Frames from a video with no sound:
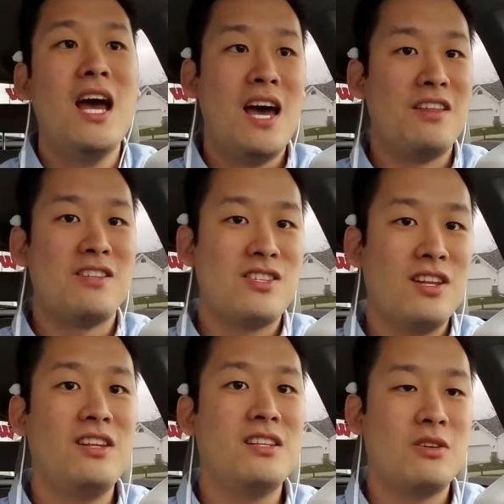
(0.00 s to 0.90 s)
and then
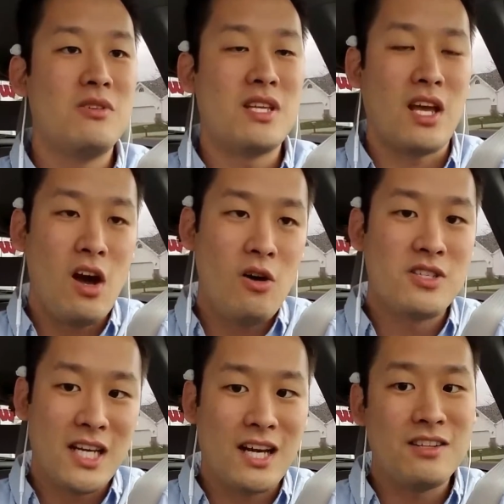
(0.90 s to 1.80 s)
suddenly someone's like, "Oh,
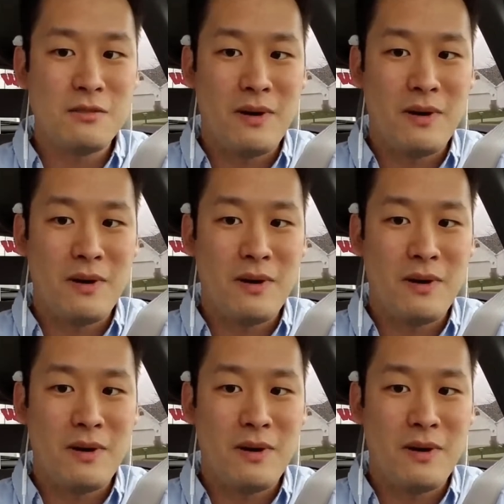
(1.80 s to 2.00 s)
check out this